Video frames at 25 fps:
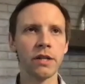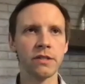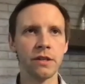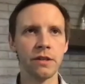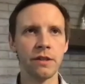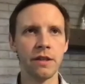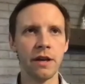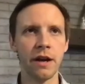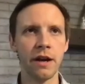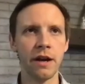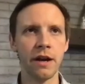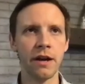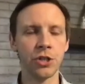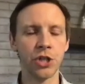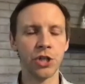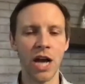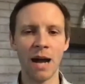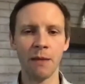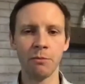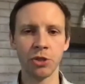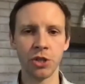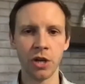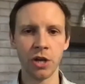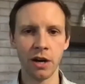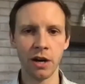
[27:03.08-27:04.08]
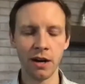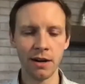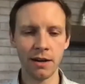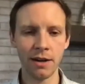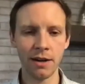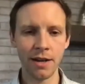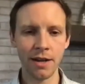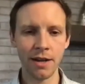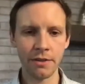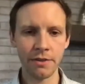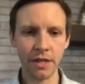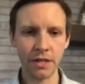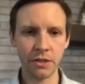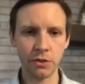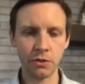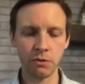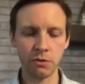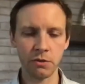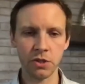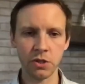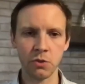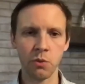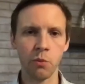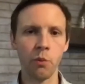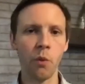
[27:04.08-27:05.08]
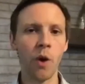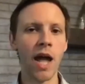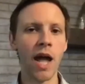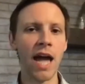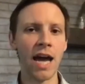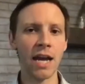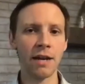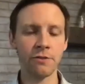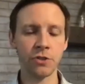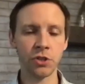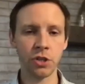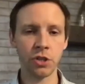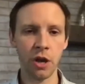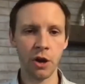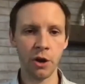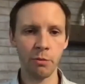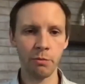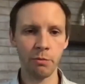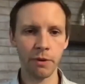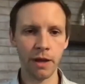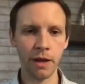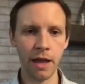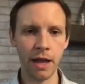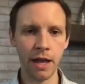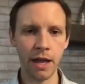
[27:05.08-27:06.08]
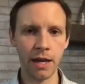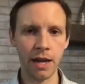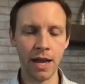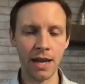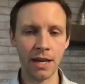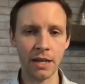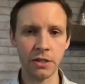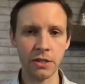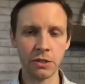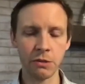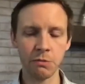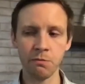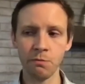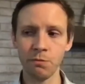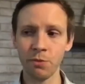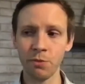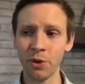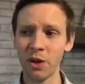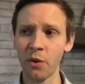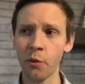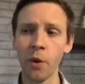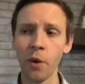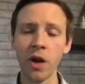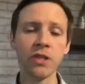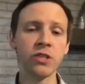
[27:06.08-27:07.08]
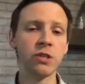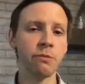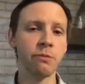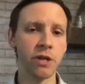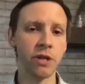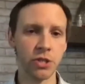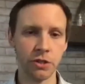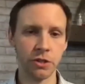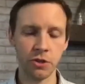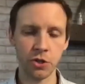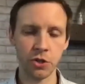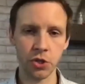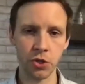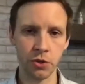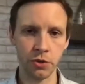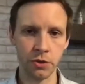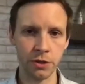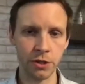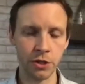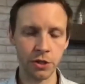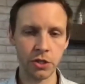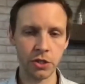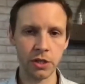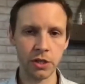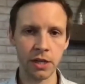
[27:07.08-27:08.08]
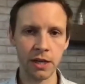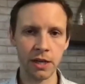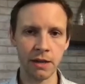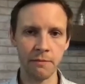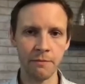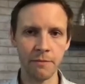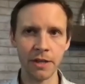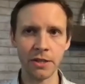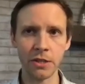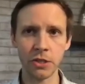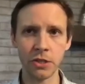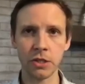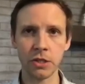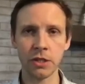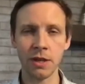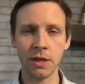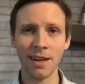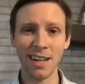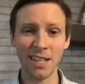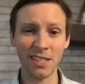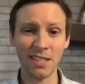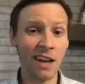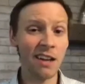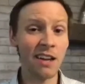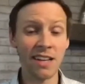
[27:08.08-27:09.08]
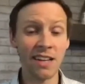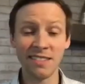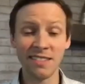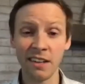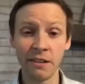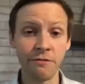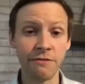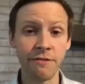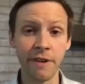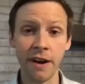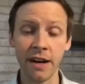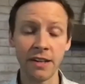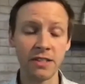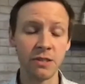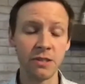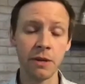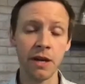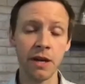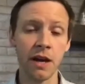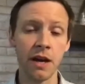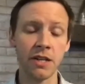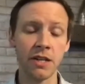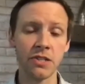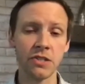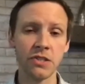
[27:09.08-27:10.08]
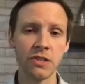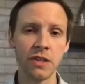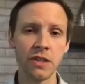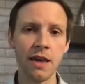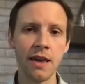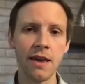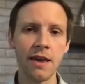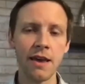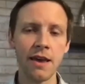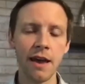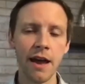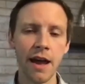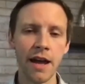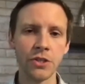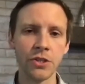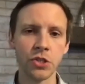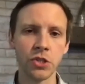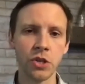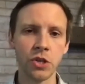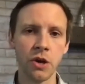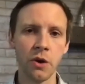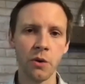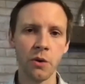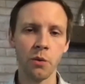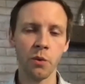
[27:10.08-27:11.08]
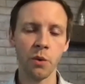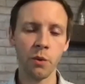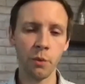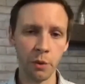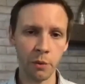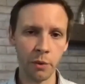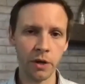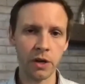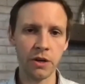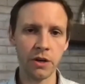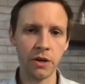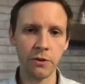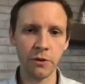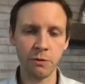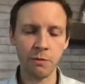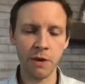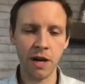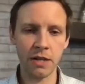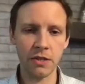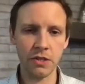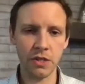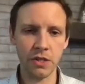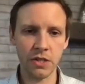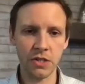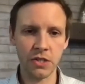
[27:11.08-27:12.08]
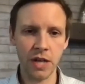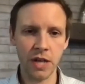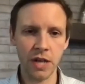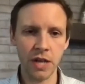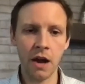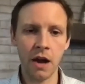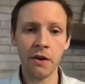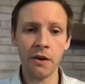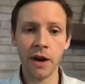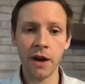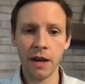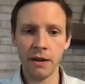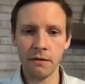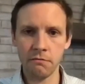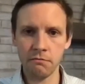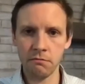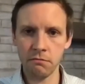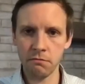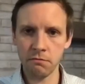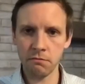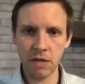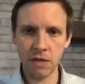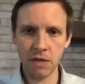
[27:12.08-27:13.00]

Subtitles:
their job jar that's just way out of scope and is putting way too much on their shoulders. It's unfair, to be honest. And so what we want to do with Modzy is say, all right, data